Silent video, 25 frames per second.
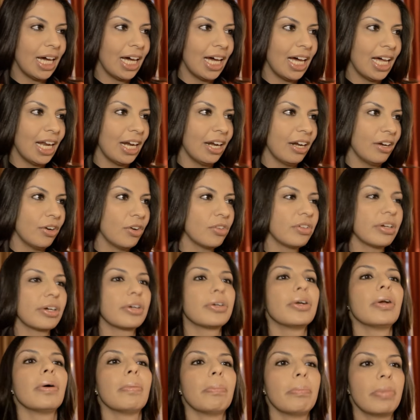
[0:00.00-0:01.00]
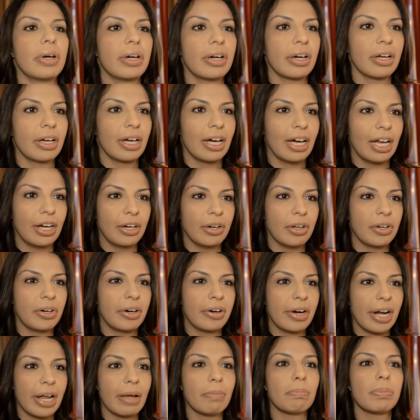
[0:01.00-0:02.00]
another number,
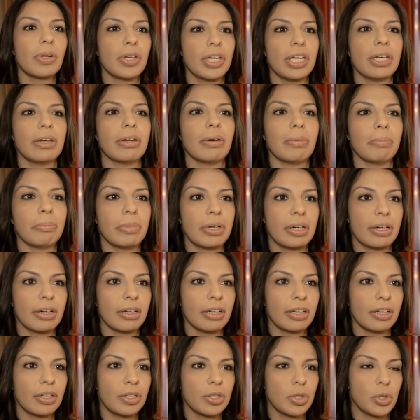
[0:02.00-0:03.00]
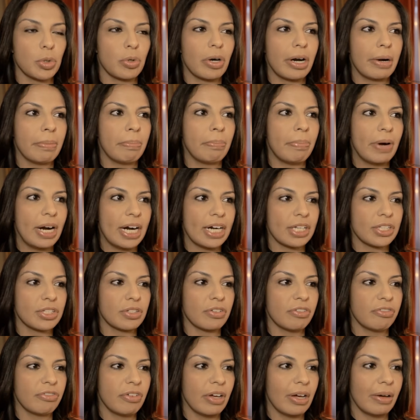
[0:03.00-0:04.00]
another employee number. You are
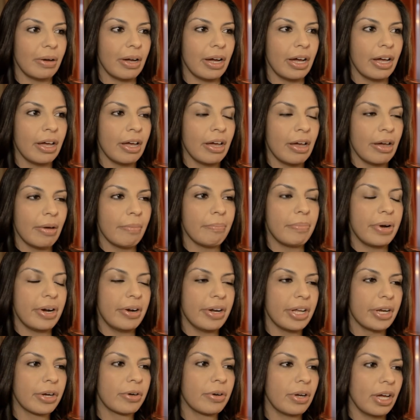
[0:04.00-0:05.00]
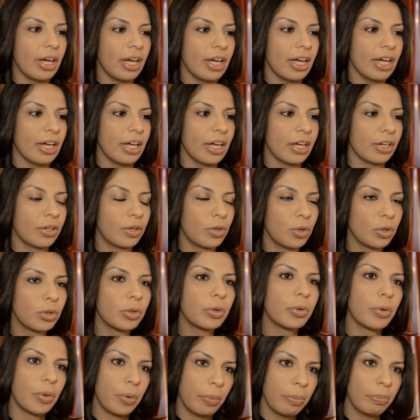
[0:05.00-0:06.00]
part of a very
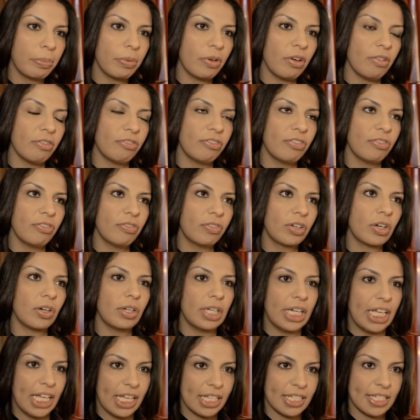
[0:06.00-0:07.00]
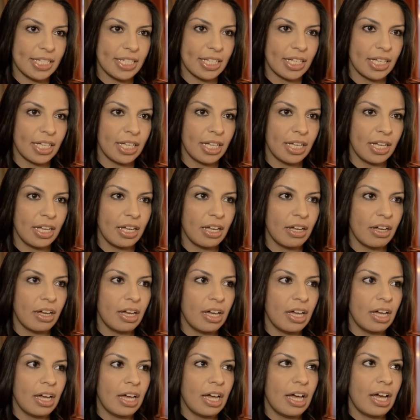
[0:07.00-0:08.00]
good group of colleagues,
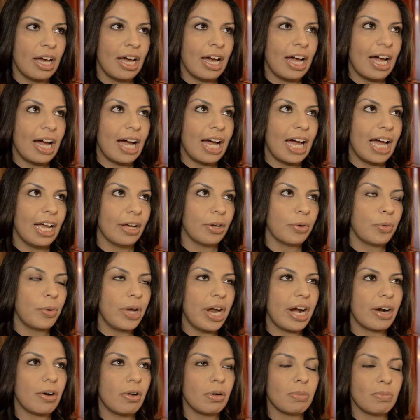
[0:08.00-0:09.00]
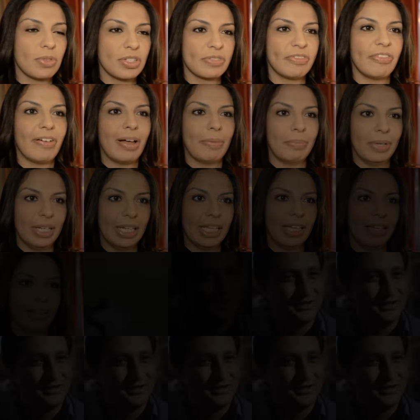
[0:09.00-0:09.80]
and we are almost family.